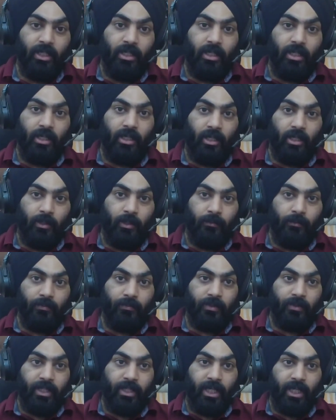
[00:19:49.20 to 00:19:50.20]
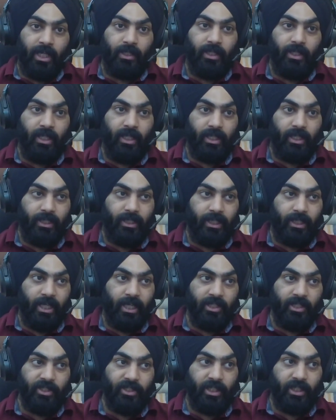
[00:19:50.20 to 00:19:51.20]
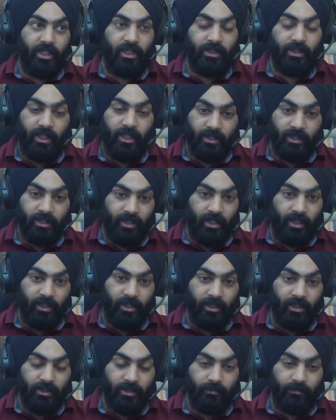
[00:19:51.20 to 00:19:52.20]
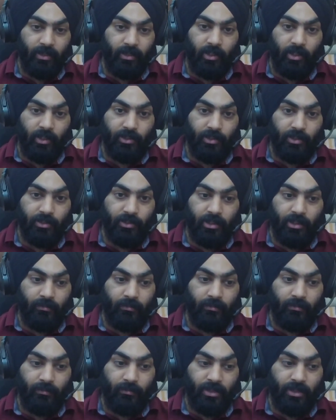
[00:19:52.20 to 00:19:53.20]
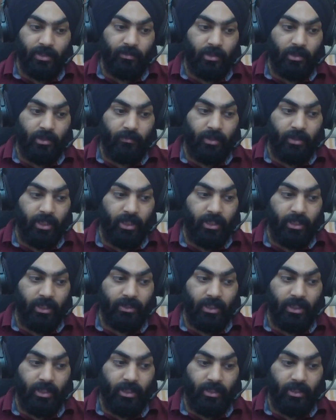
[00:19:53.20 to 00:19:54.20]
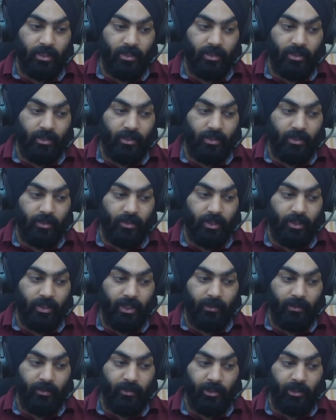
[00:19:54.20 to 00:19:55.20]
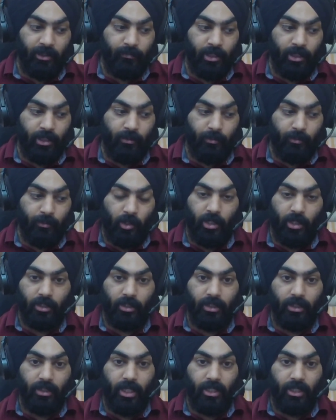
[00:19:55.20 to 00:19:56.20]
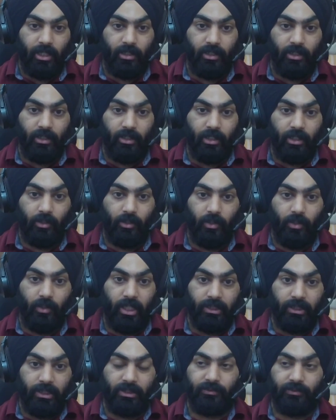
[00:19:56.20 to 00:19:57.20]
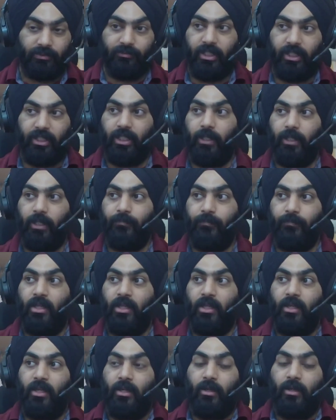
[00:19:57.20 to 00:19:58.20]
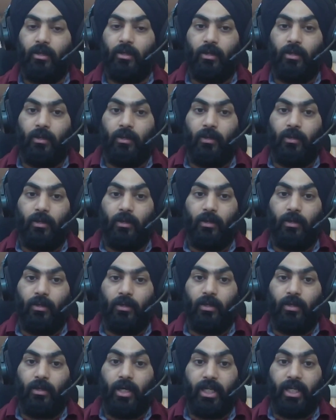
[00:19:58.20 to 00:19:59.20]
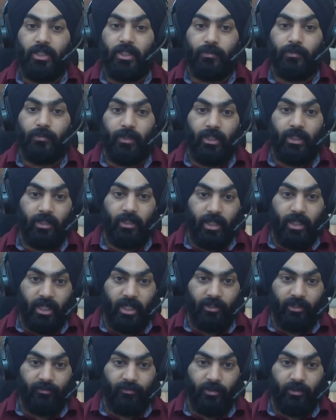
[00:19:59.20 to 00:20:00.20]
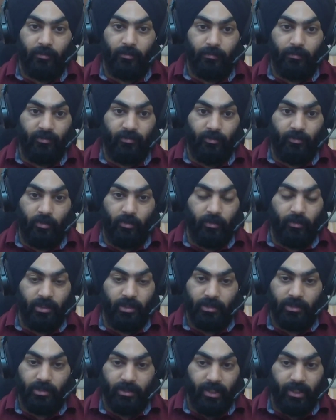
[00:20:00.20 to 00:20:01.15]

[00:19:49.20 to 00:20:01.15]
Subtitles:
that take data engineers, data scientists, because some companies are really developing a product that requires very high speed kind of a performance